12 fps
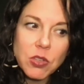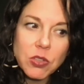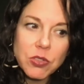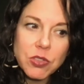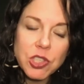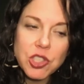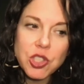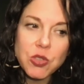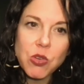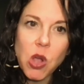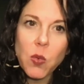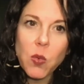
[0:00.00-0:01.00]
Did you
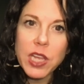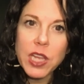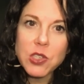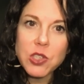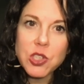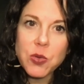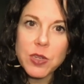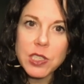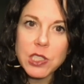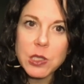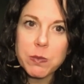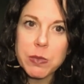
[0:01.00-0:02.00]
go into it
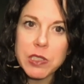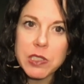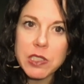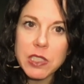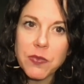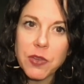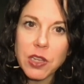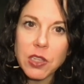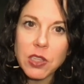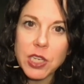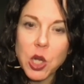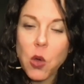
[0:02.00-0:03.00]

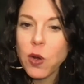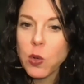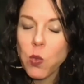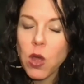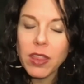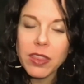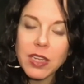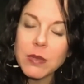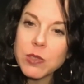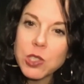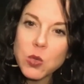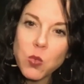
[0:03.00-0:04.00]
specifically knowing what
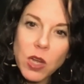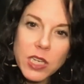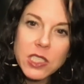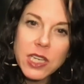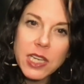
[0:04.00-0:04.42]
themes you wanted to